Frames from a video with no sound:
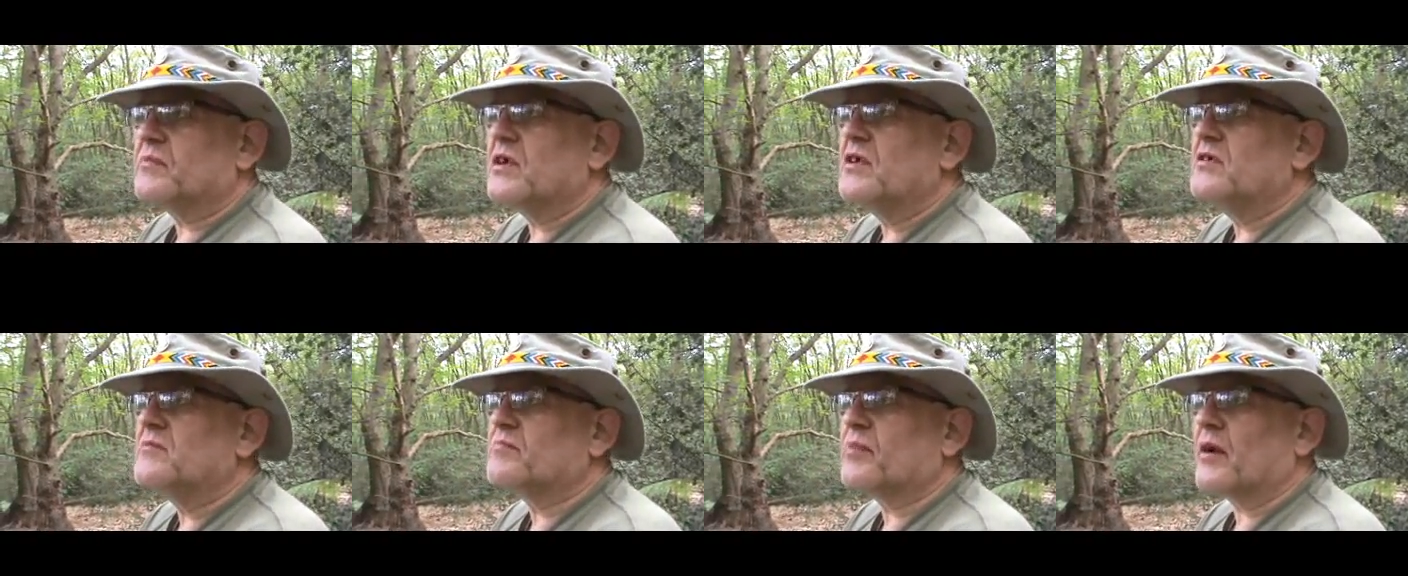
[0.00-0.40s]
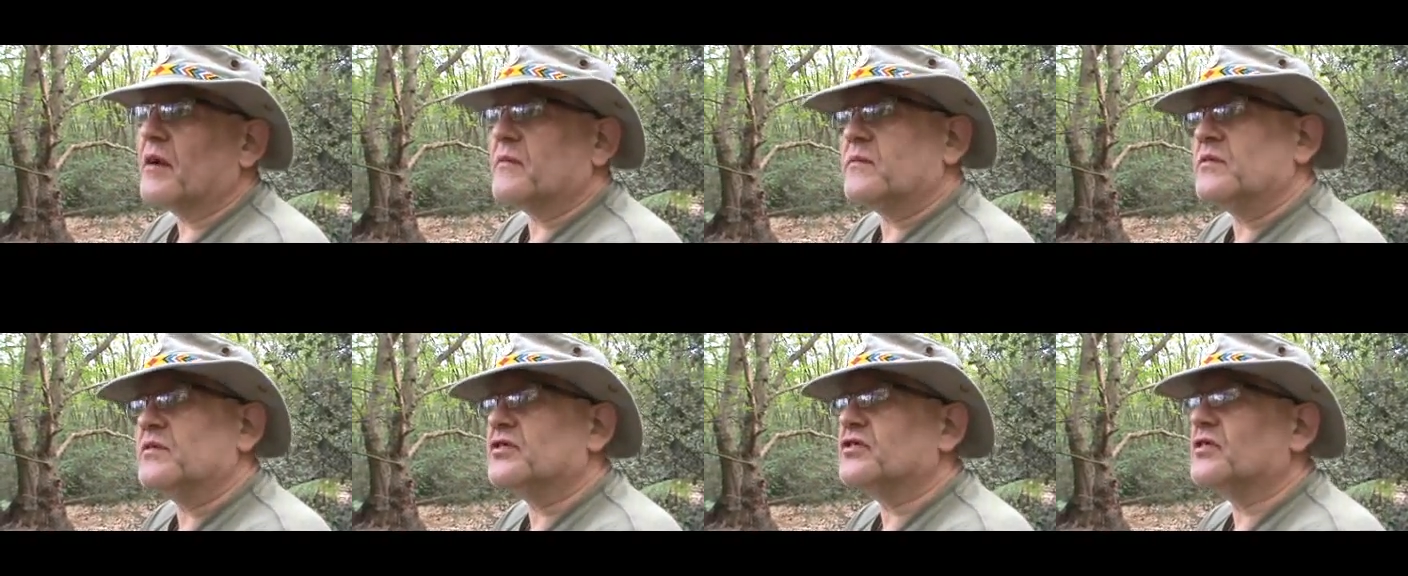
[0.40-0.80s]
these
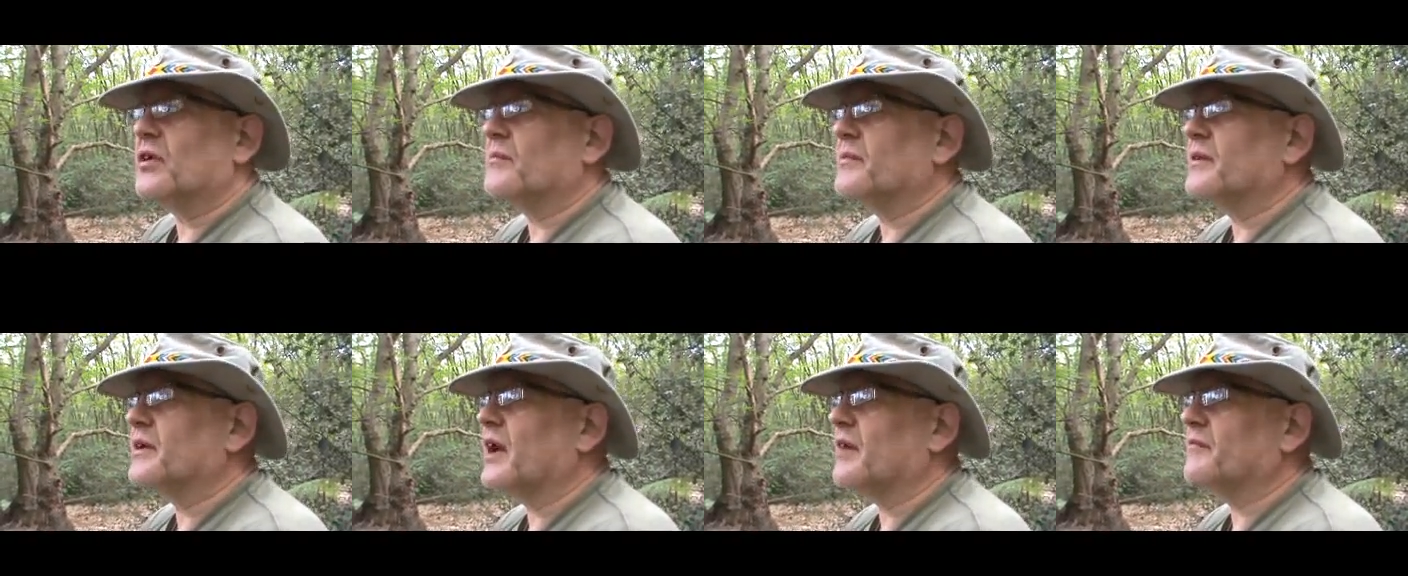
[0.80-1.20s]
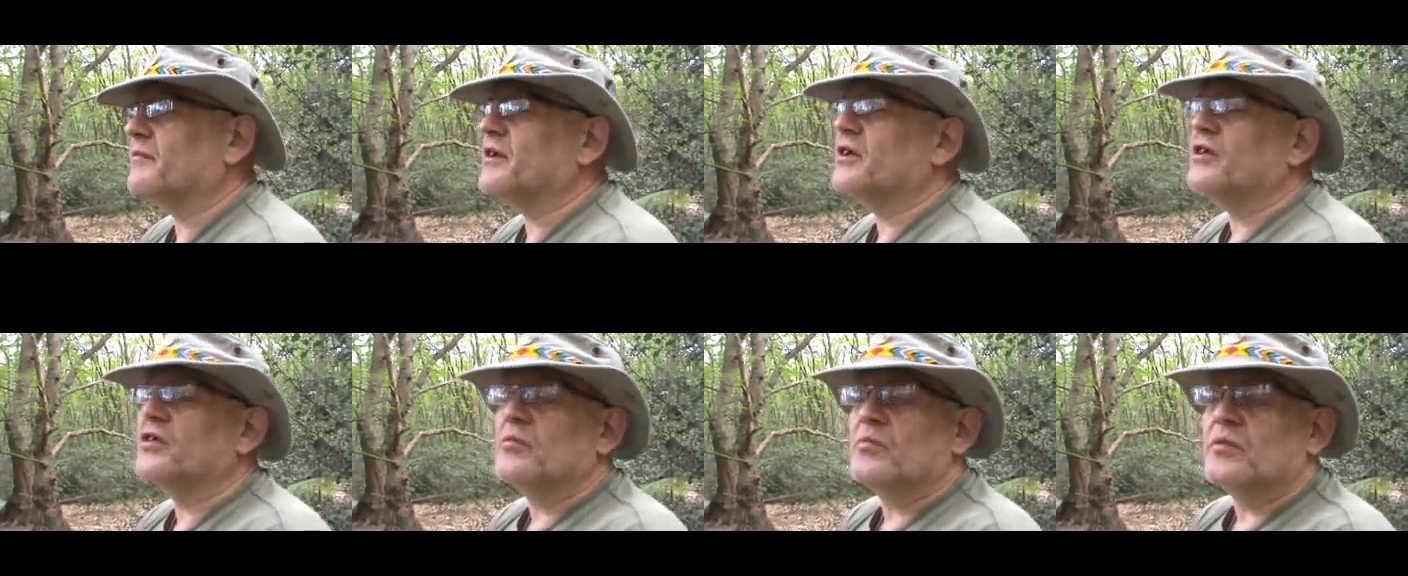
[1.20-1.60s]
breakfasts I've been
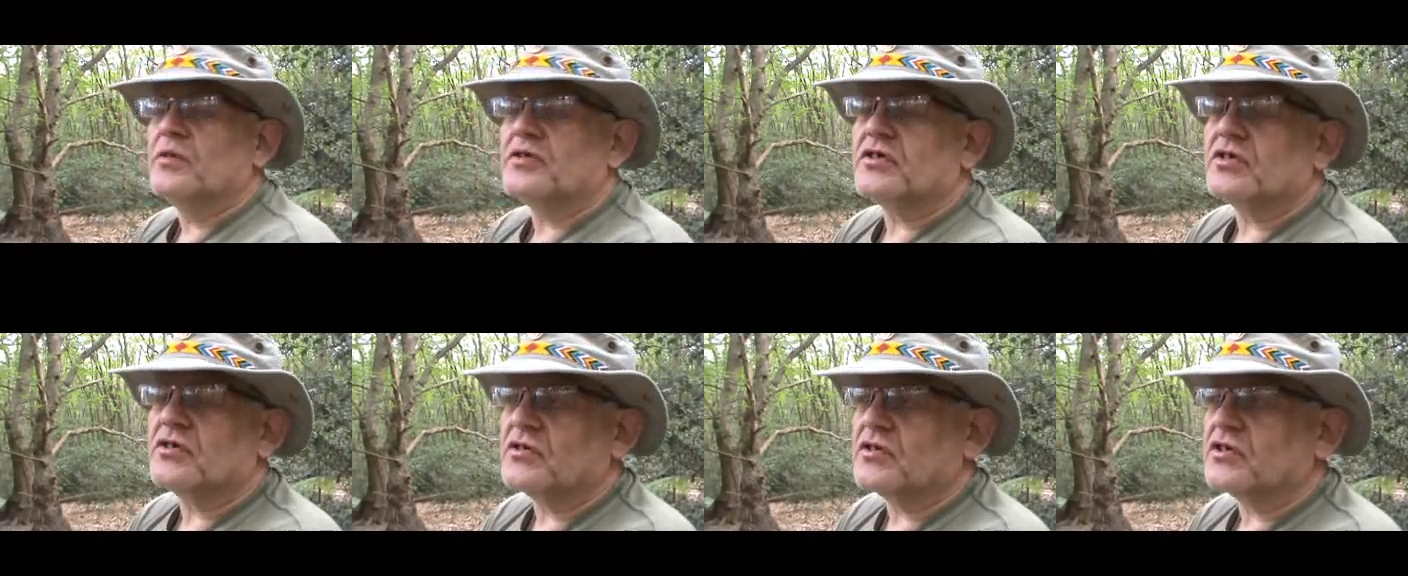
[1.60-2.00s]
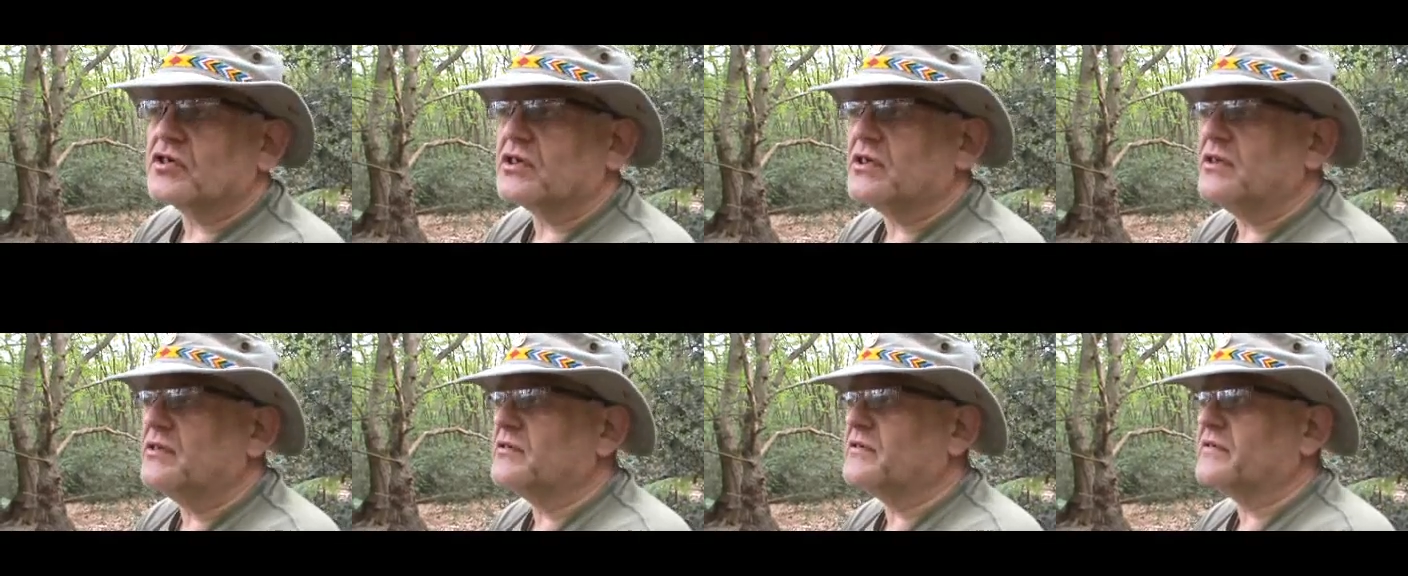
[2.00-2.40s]
having in the woods are a
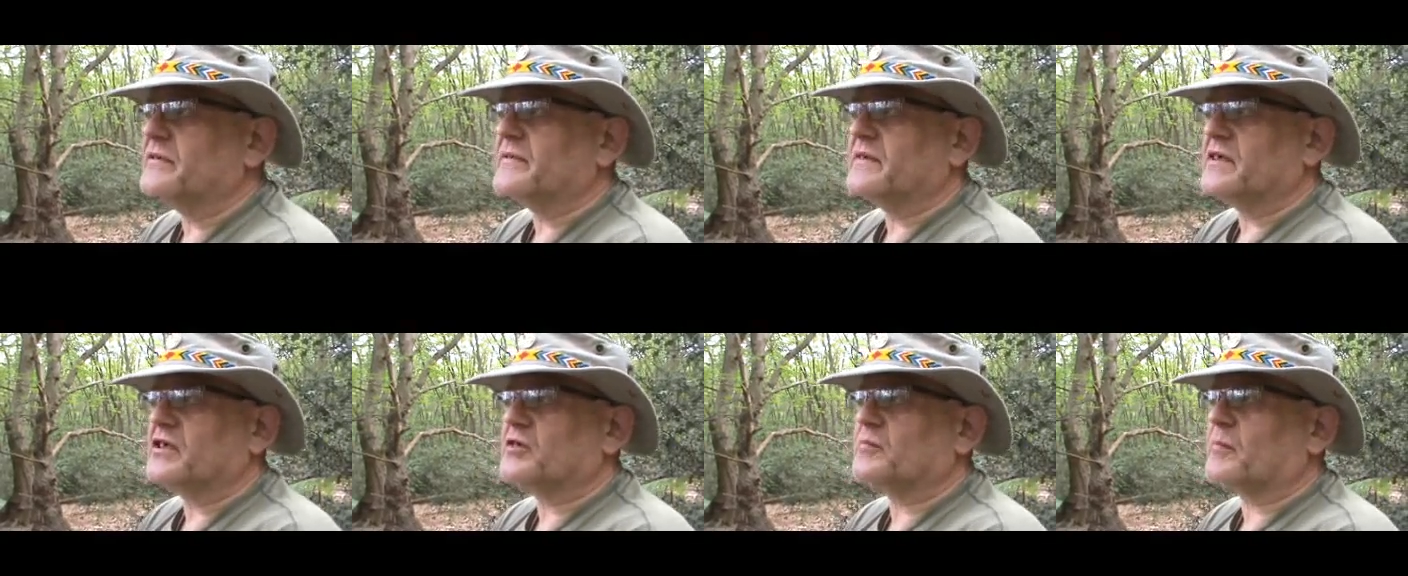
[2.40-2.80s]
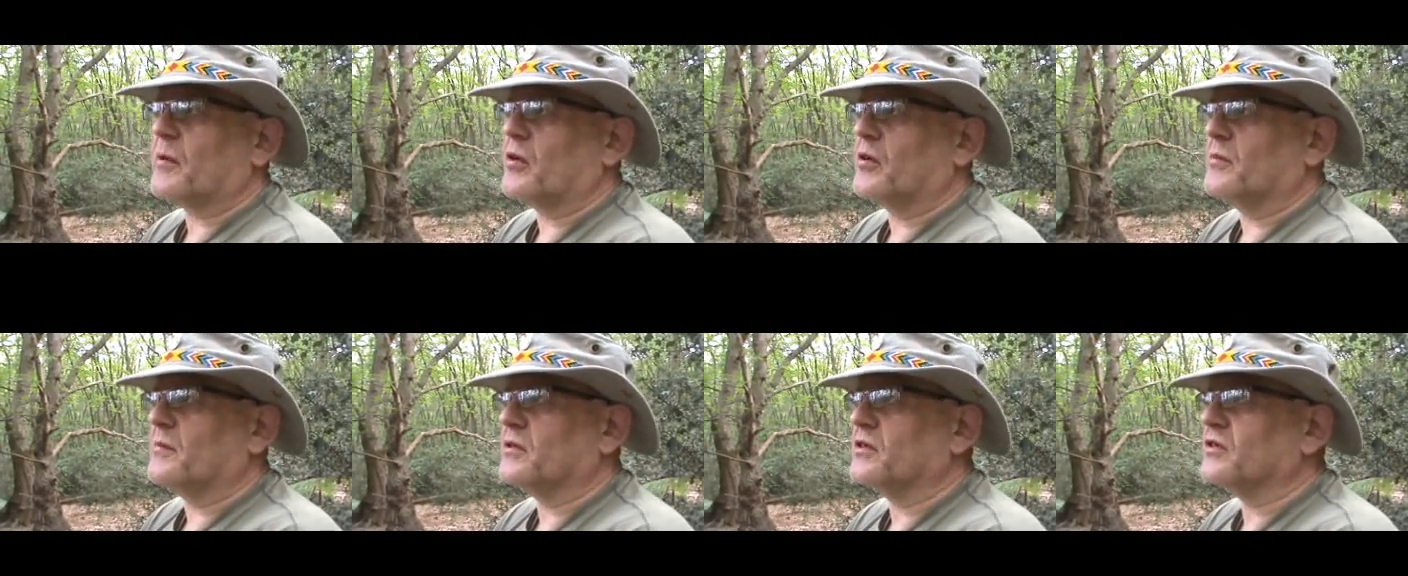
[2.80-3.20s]
series of
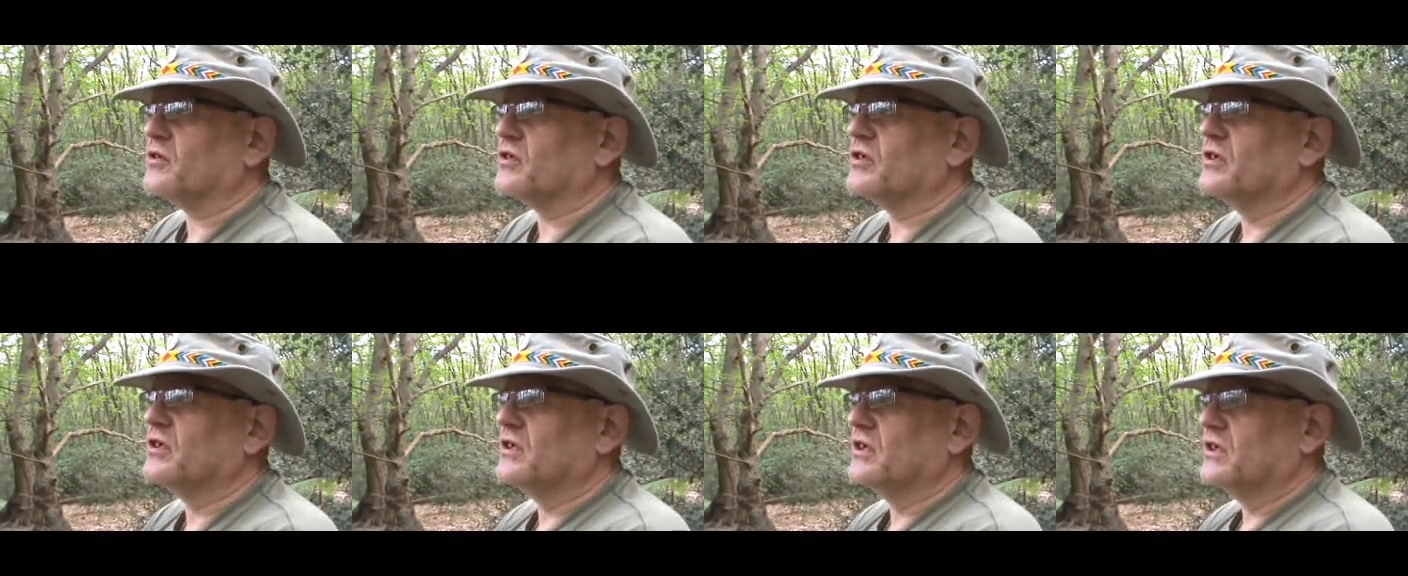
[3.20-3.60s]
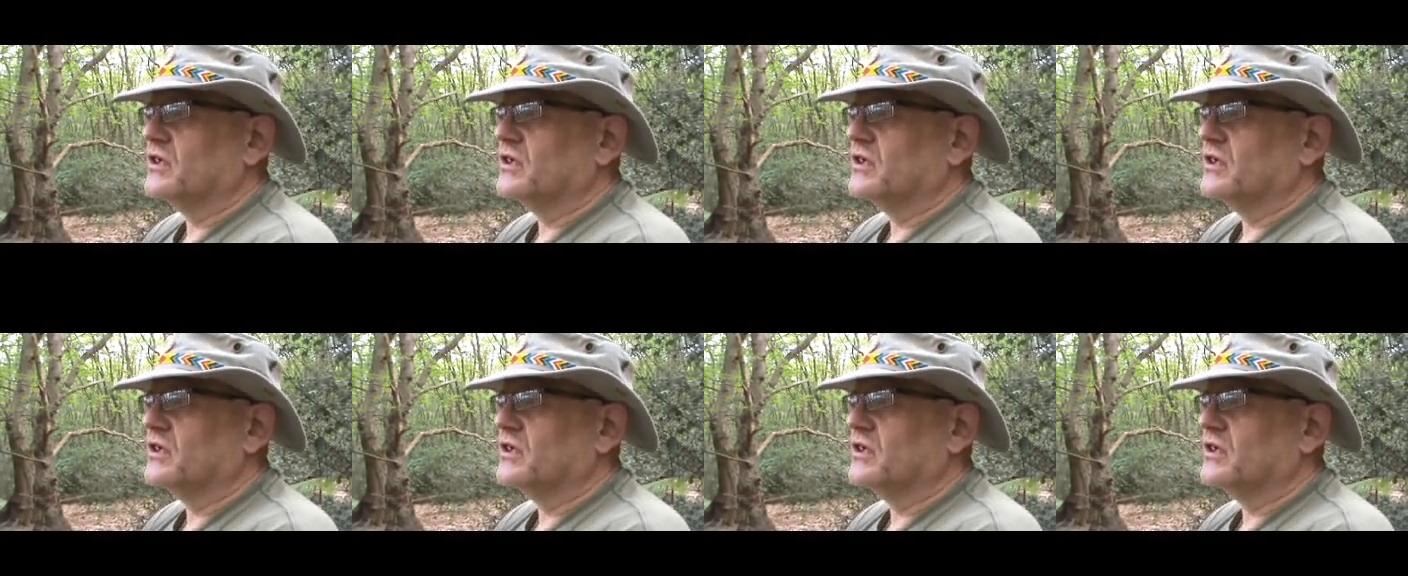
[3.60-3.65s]
experiments